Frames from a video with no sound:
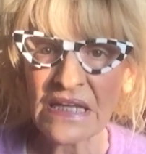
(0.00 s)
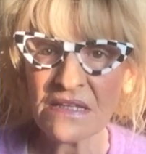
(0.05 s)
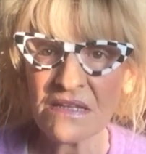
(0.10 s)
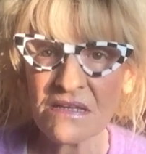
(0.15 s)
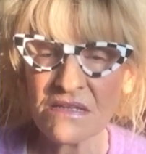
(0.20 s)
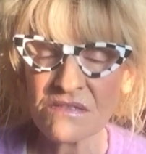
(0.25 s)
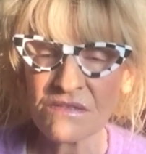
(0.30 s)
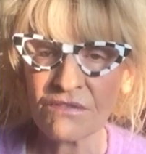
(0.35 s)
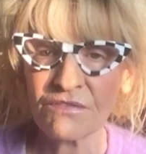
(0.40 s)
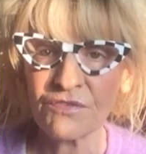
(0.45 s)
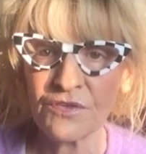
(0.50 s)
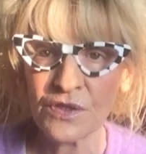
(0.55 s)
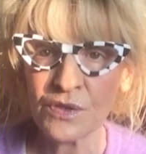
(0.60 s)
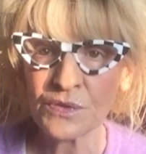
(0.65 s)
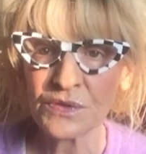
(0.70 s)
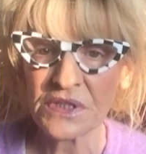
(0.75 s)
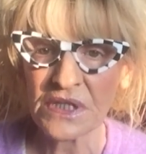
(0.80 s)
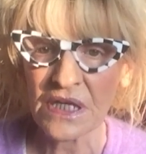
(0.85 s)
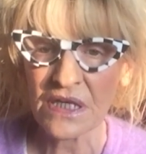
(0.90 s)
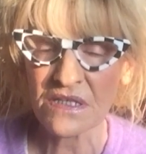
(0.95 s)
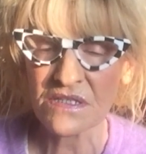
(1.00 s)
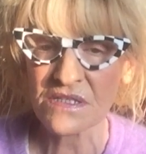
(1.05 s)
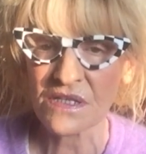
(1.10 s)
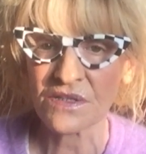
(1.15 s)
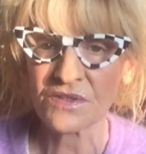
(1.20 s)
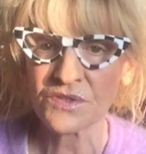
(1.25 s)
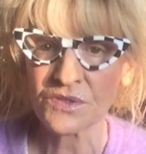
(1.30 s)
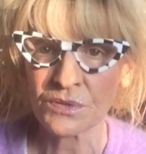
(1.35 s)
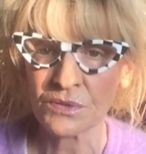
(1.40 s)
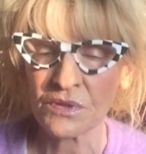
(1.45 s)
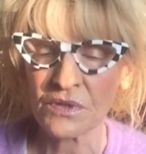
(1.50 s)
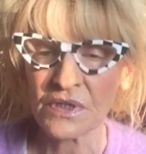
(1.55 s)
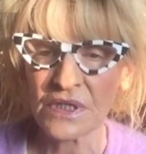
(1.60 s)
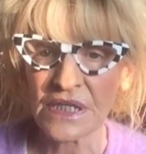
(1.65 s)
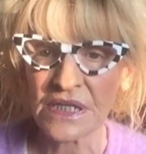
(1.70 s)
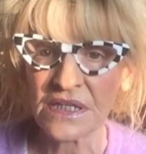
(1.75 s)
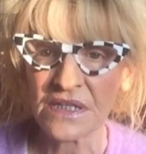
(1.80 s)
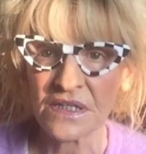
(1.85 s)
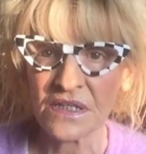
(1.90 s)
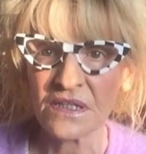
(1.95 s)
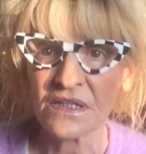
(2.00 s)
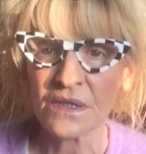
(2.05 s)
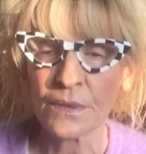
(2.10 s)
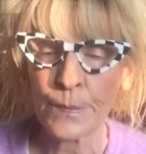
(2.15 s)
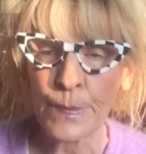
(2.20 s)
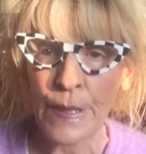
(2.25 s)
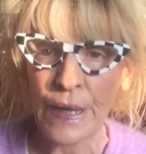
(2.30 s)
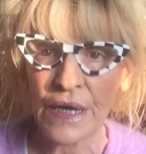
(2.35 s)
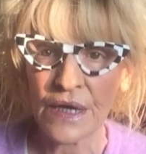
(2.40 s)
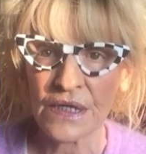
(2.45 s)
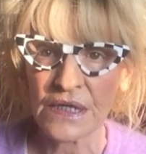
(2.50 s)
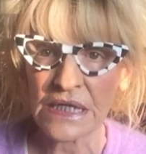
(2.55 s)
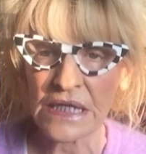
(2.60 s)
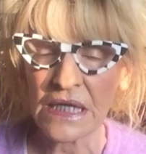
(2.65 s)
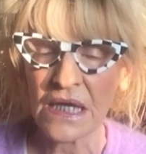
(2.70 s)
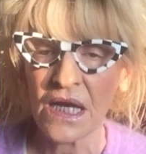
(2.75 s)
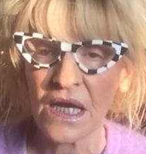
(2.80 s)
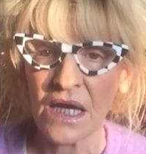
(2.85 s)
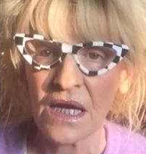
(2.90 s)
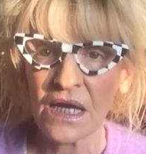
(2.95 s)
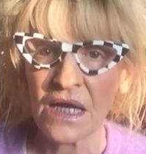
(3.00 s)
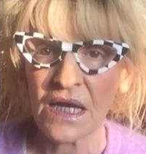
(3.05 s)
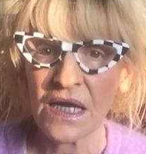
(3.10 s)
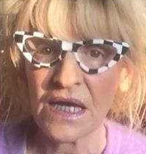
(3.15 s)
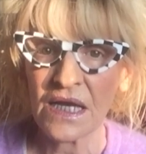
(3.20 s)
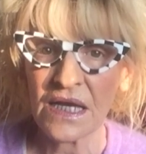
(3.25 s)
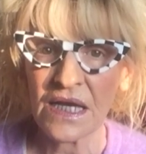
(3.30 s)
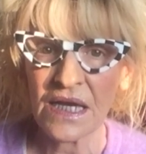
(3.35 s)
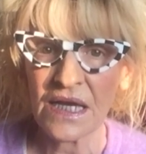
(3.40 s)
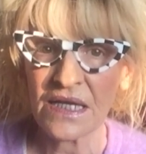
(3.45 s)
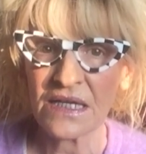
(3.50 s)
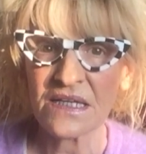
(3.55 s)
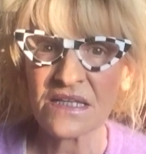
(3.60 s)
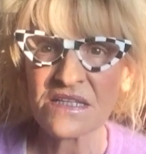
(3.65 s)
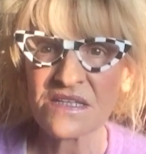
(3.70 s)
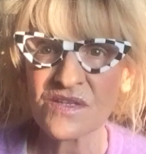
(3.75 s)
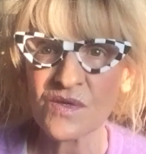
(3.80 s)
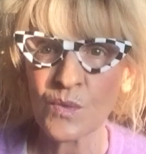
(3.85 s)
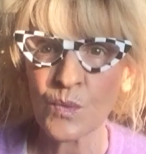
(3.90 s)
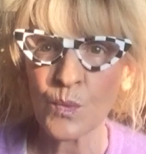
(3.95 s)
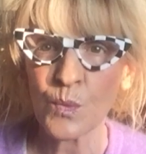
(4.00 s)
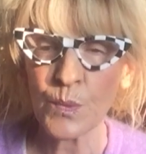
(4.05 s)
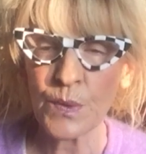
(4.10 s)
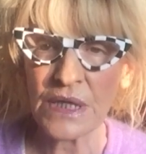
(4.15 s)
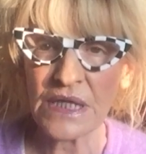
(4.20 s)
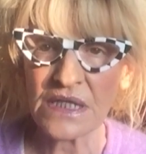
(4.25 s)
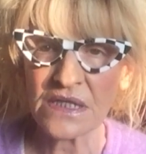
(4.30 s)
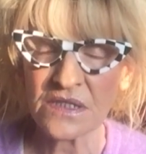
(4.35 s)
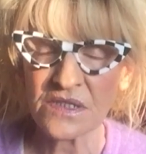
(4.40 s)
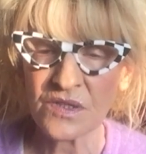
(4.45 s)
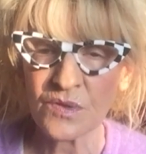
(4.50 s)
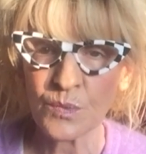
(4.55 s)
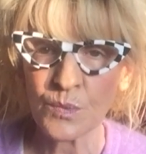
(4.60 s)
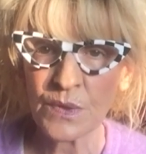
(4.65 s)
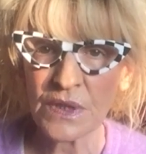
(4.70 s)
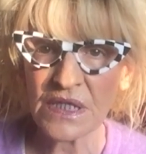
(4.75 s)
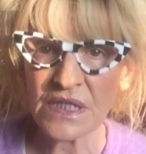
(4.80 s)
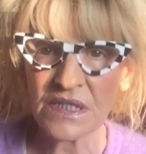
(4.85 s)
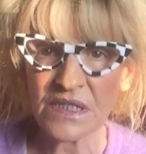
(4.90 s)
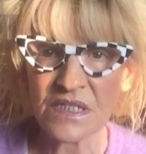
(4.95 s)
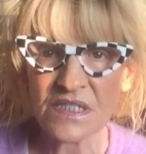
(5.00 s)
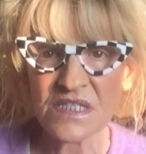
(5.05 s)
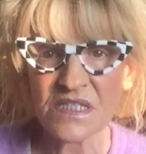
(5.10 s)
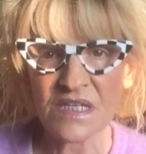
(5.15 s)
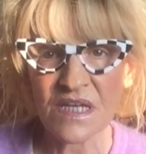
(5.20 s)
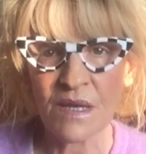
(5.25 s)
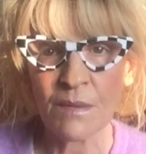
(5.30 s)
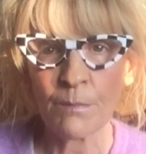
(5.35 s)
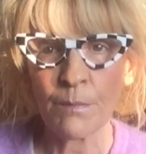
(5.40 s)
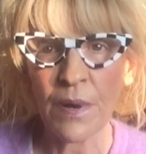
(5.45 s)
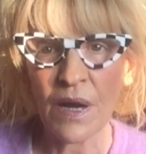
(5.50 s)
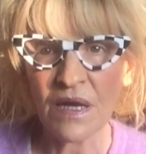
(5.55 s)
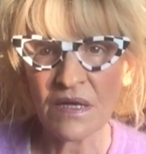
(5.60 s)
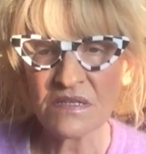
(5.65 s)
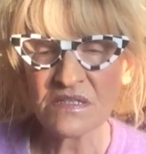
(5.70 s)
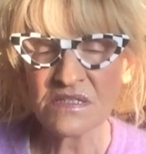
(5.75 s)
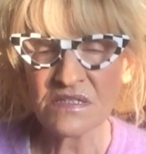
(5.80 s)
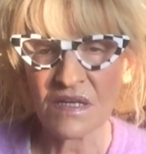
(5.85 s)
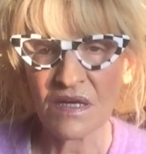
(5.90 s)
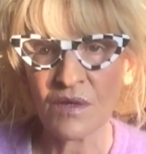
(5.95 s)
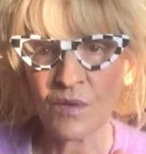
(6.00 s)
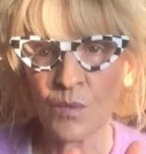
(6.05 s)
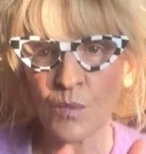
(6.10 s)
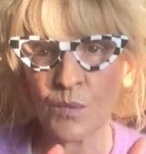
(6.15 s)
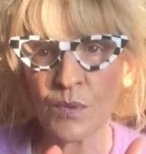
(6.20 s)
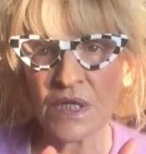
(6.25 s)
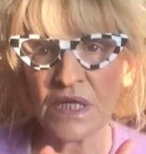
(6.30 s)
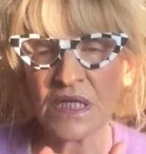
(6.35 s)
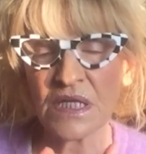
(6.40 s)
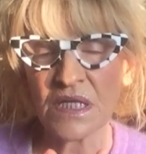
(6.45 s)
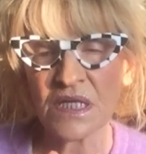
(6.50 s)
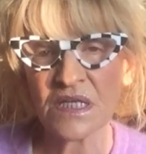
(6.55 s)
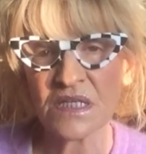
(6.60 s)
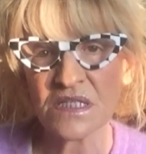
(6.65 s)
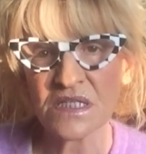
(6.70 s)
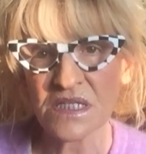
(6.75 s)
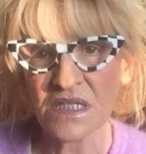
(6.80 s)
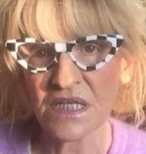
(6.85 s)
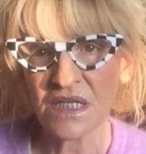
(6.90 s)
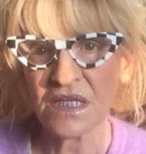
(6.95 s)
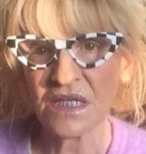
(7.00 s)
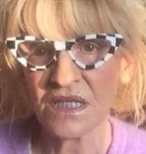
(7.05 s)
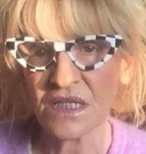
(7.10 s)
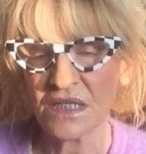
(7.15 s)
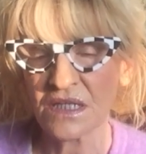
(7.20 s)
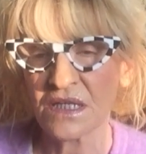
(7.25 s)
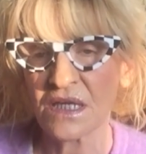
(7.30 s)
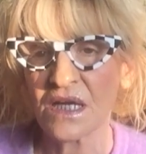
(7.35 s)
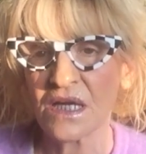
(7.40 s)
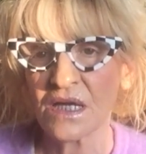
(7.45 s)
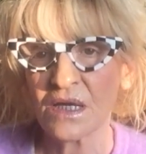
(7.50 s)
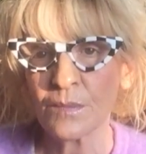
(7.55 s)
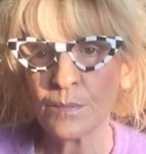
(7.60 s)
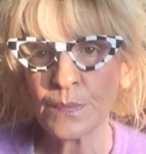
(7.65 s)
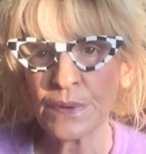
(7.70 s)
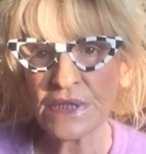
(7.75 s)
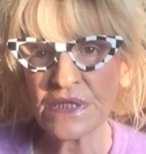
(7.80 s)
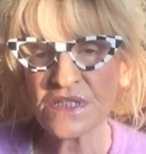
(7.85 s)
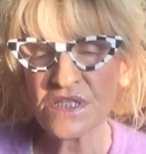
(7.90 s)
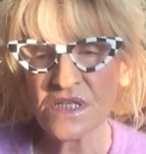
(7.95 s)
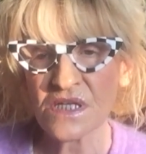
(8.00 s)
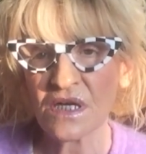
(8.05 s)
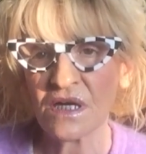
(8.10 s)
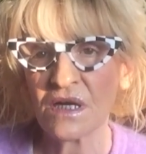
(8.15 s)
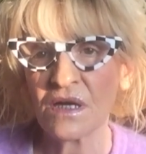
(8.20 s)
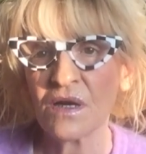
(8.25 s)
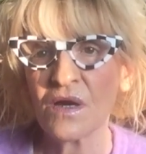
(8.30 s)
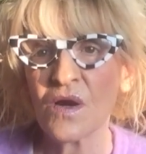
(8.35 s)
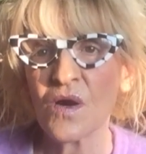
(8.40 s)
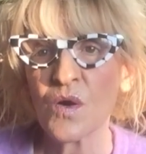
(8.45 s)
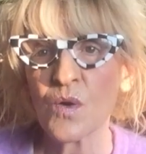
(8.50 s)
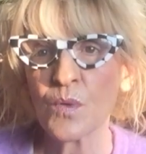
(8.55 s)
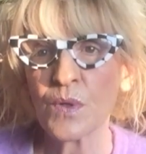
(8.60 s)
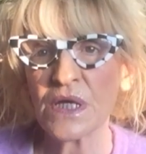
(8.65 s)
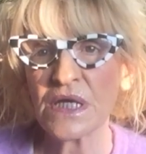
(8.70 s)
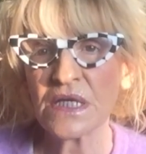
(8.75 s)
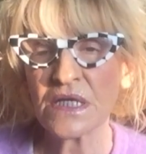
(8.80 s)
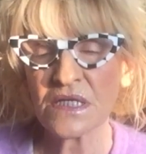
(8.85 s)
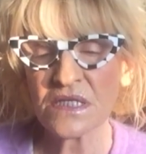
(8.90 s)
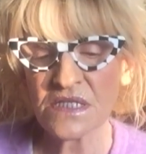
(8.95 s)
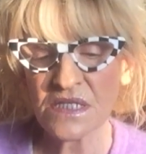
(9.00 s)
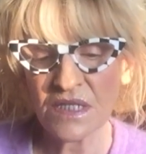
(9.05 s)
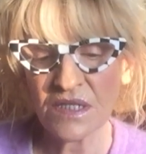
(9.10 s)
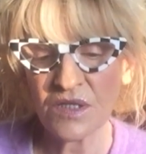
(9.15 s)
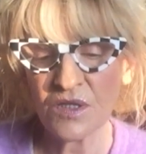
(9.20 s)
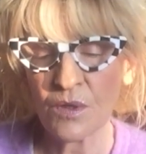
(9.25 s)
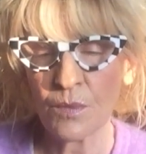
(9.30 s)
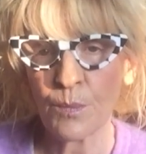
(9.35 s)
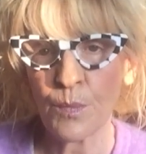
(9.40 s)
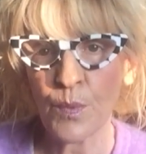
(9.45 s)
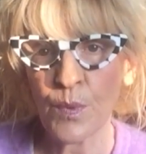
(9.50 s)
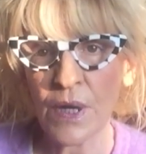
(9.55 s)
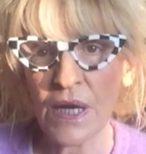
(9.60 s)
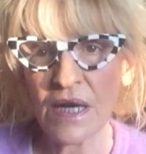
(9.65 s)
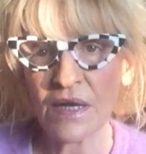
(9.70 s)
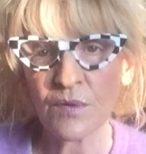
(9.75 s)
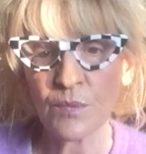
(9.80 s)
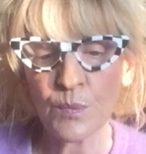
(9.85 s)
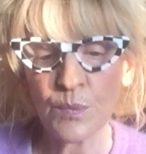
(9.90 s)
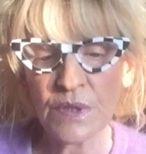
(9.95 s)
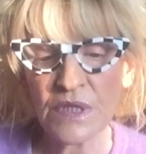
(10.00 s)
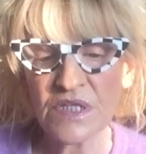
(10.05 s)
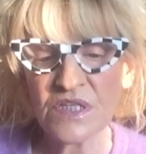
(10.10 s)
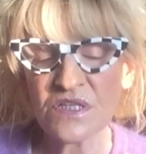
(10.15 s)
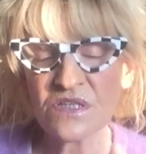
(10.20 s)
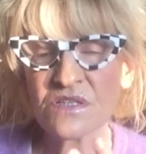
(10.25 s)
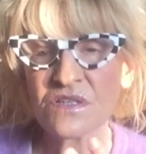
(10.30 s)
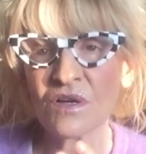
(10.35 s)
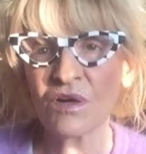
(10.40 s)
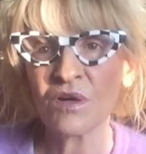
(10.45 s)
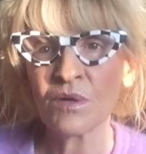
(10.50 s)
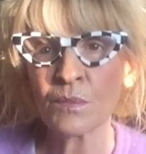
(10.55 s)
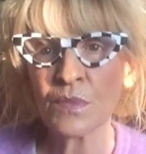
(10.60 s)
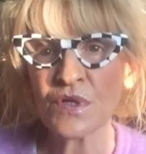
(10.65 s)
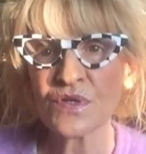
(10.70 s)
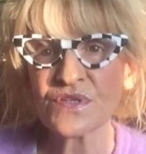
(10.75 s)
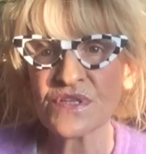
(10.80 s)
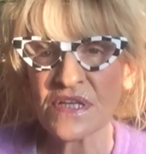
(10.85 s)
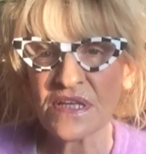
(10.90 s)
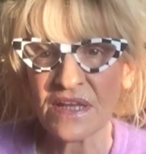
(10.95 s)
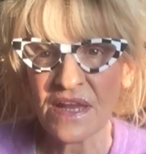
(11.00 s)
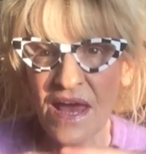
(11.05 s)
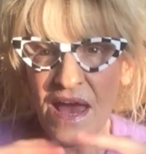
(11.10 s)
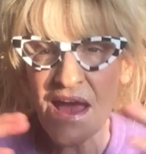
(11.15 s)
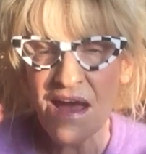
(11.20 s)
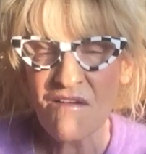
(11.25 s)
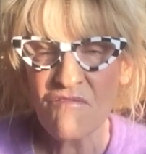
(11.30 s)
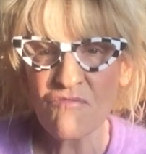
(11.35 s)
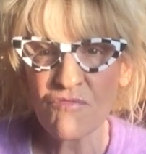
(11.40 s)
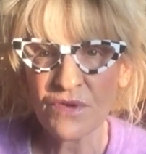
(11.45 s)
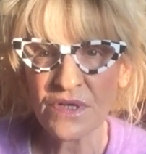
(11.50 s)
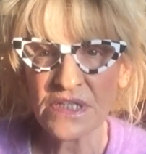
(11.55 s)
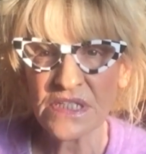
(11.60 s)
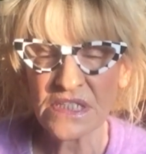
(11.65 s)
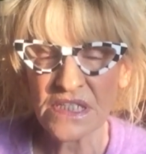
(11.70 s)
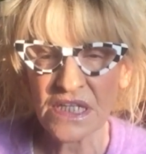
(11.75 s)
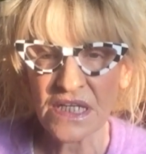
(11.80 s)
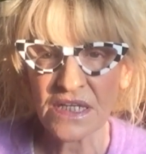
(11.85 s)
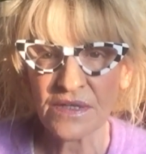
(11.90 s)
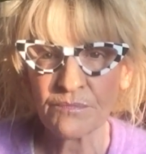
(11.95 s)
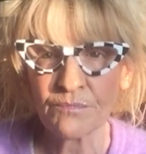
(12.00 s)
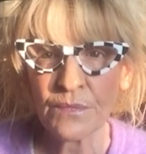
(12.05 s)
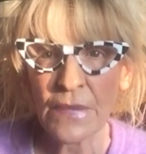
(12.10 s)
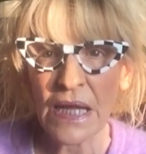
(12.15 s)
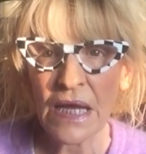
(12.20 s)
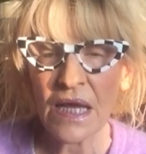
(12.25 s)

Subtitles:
There's a few things that truly kill the body, and that is wheat. Wheat is in pasta, wheat is in pizza, wheat is in your bread, wheat is almost in everything.